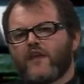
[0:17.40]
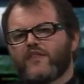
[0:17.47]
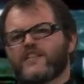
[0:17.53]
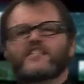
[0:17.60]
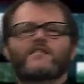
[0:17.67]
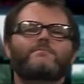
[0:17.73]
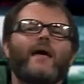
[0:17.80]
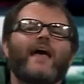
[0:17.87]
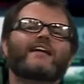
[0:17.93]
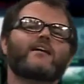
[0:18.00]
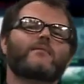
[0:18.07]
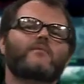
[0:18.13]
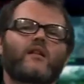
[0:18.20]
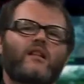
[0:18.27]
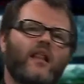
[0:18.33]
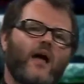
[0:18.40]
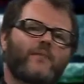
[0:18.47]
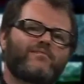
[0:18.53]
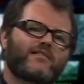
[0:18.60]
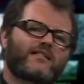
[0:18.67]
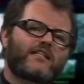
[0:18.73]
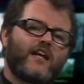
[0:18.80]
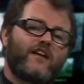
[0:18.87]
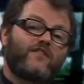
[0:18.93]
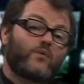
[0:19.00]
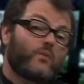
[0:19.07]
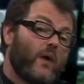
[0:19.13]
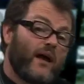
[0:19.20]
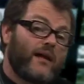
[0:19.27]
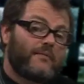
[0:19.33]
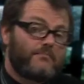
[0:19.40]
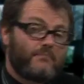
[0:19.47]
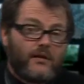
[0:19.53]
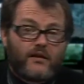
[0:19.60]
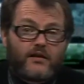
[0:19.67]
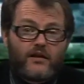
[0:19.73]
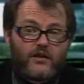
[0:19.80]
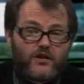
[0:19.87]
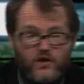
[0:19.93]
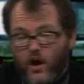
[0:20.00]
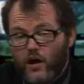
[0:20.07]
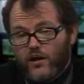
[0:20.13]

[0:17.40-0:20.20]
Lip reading: The Smack'em Club received $1 million